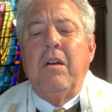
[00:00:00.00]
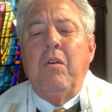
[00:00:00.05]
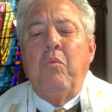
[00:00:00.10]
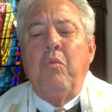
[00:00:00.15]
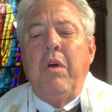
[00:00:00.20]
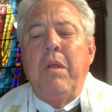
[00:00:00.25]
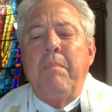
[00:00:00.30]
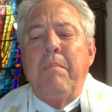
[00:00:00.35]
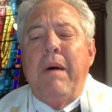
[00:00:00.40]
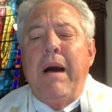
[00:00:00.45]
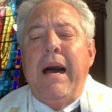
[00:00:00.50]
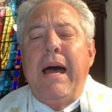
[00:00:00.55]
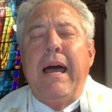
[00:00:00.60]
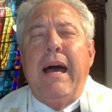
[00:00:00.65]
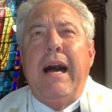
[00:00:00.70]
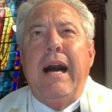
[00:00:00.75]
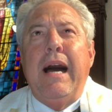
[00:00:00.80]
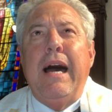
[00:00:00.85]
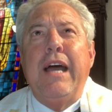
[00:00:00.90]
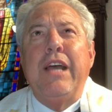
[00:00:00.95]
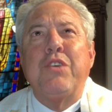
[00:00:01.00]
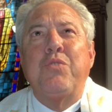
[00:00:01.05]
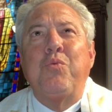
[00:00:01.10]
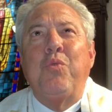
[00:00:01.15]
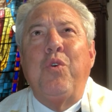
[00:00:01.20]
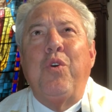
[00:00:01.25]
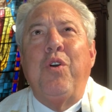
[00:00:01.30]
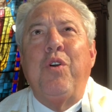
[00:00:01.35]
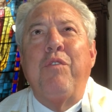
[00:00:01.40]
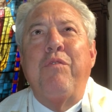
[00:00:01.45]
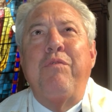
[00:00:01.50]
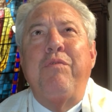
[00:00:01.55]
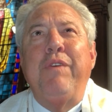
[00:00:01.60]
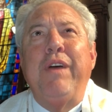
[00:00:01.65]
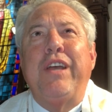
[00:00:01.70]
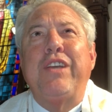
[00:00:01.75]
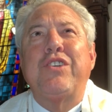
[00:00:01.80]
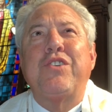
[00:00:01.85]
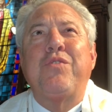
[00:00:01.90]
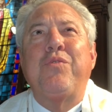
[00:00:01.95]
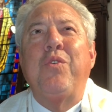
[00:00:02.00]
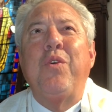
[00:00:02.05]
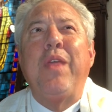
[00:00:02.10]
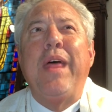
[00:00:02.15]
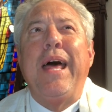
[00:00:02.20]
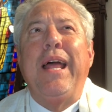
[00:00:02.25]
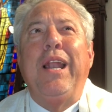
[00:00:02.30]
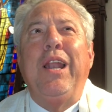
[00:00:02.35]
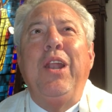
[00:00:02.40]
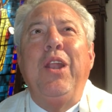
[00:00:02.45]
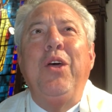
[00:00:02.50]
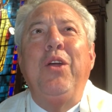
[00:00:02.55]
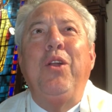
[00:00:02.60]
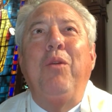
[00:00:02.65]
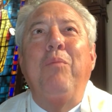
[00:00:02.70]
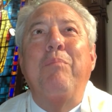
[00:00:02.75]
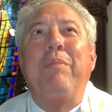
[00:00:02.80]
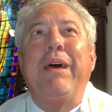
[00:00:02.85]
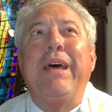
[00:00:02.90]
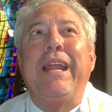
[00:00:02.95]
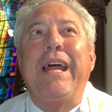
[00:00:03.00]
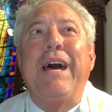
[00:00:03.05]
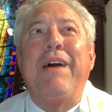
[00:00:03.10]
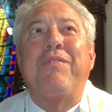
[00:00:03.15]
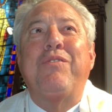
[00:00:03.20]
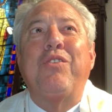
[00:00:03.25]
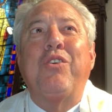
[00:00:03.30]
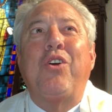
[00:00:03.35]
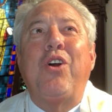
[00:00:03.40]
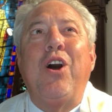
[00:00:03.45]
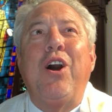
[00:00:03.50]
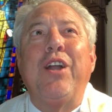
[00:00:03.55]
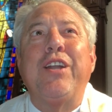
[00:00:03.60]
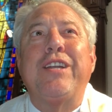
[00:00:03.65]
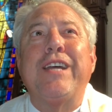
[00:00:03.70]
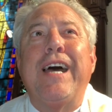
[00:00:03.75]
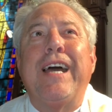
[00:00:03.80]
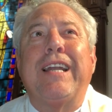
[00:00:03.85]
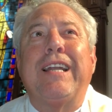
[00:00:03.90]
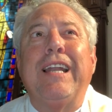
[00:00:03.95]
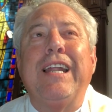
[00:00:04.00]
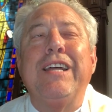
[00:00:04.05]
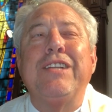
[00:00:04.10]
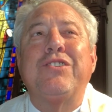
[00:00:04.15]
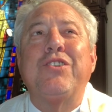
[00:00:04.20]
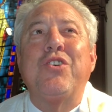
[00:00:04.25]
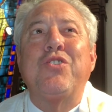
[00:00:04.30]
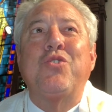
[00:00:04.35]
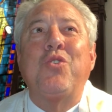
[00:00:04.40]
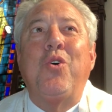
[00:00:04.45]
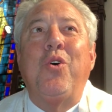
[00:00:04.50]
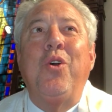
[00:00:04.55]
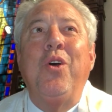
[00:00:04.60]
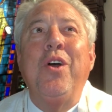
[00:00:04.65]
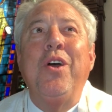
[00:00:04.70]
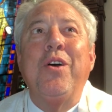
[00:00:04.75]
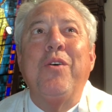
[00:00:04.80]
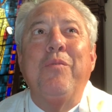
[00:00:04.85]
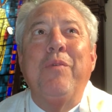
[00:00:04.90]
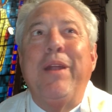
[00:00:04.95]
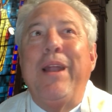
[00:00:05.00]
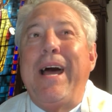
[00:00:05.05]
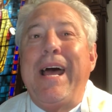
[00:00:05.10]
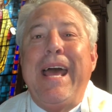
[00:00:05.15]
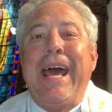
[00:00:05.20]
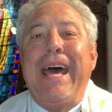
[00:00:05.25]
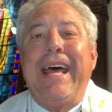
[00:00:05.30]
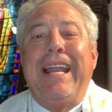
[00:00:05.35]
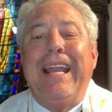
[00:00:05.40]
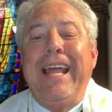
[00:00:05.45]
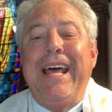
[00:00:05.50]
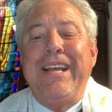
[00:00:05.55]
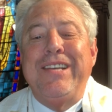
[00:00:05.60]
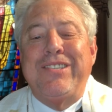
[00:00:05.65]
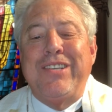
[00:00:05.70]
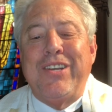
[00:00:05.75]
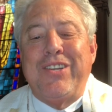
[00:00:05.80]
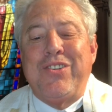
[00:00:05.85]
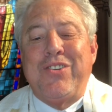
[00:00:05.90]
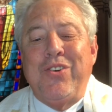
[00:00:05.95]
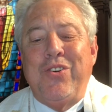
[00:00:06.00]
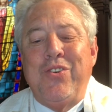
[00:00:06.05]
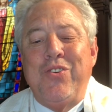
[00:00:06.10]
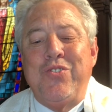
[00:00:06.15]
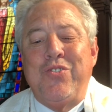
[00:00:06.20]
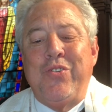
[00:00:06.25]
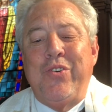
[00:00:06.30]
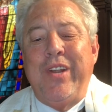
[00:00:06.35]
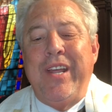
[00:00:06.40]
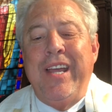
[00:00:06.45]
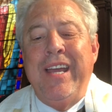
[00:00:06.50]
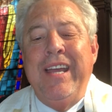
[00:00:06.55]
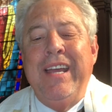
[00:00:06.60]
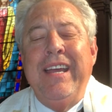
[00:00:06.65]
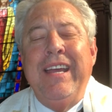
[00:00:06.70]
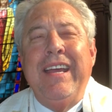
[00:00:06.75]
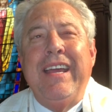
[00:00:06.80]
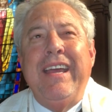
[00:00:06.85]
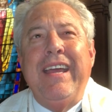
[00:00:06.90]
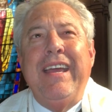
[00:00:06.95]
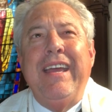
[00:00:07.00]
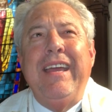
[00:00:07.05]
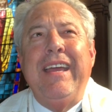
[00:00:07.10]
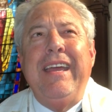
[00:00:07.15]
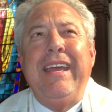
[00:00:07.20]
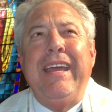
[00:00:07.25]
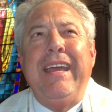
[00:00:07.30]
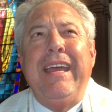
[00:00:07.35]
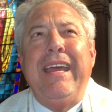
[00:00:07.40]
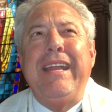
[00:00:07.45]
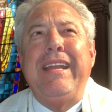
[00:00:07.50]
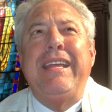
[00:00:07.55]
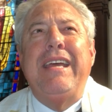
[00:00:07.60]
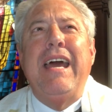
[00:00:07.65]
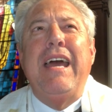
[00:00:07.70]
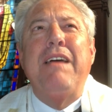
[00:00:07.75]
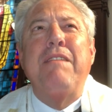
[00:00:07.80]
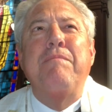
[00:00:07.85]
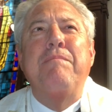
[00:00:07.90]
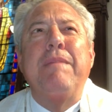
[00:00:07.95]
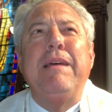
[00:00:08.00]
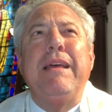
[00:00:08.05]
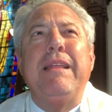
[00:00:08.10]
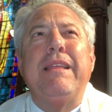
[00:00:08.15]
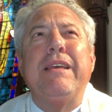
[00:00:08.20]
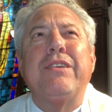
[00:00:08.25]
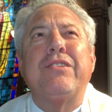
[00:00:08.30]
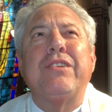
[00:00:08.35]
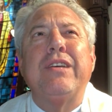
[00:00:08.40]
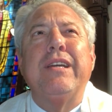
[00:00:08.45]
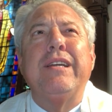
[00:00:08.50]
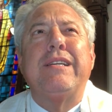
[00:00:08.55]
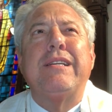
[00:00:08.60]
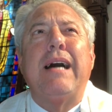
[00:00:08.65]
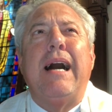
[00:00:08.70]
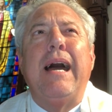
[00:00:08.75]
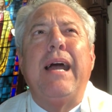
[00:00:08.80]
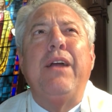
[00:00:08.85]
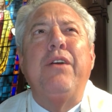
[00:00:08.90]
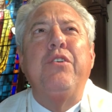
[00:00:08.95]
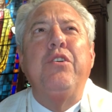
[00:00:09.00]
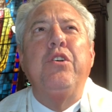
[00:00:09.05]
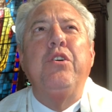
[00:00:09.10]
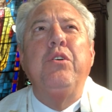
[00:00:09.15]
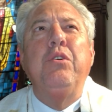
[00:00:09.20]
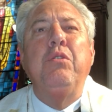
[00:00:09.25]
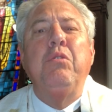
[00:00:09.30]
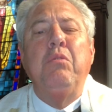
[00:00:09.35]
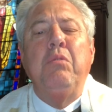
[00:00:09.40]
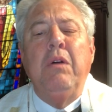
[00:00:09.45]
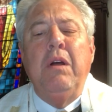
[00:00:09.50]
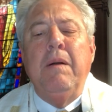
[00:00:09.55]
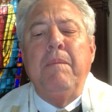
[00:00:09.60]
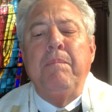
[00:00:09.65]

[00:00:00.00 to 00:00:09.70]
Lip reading: When my eyes were fixed for that little bit after contact lenses or when I had LASIK surgery, it gave me this entire new